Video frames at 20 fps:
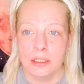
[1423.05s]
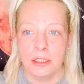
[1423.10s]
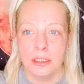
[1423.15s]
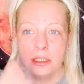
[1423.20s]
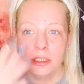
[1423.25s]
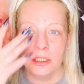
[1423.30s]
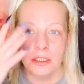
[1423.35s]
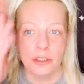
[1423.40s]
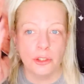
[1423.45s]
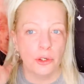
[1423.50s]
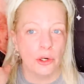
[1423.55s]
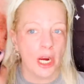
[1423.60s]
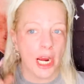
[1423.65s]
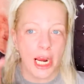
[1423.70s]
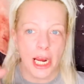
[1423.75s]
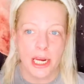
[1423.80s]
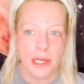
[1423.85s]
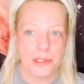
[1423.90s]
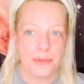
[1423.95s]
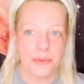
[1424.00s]
your
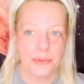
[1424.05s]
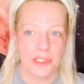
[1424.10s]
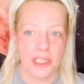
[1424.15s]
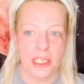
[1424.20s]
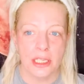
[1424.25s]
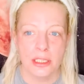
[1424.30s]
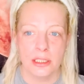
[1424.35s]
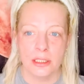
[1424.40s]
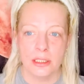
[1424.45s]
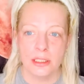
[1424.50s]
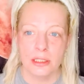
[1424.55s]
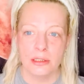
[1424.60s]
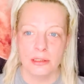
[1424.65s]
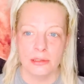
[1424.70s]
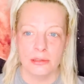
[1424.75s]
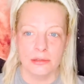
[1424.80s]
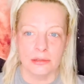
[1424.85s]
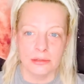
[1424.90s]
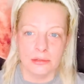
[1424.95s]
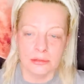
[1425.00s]
eyes will get
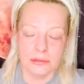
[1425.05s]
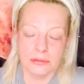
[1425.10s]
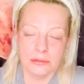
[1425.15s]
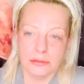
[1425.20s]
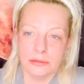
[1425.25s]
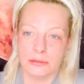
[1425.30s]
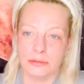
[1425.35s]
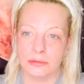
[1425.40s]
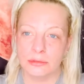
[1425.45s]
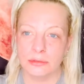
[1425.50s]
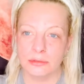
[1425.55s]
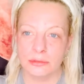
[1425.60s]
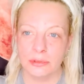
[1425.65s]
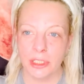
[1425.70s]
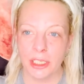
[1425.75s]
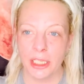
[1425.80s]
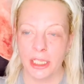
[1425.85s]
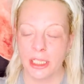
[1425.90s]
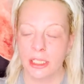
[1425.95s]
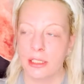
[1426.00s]

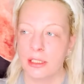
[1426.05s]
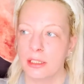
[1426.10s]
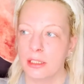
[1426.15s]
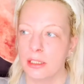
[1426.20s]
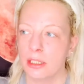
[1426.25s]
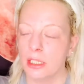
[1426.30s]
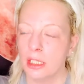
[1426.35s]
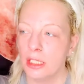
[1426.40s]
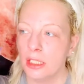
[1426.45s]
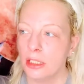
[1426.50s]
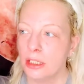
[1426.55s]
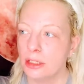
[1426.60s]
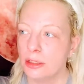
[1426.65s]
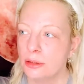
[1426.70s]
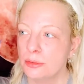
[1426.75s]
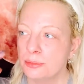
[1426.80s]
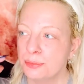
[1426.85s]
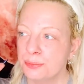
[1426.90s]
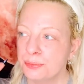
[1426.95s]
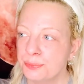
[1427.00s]
like
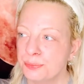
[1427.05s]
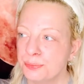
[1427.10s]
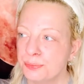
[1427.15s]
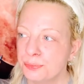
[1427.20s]
um,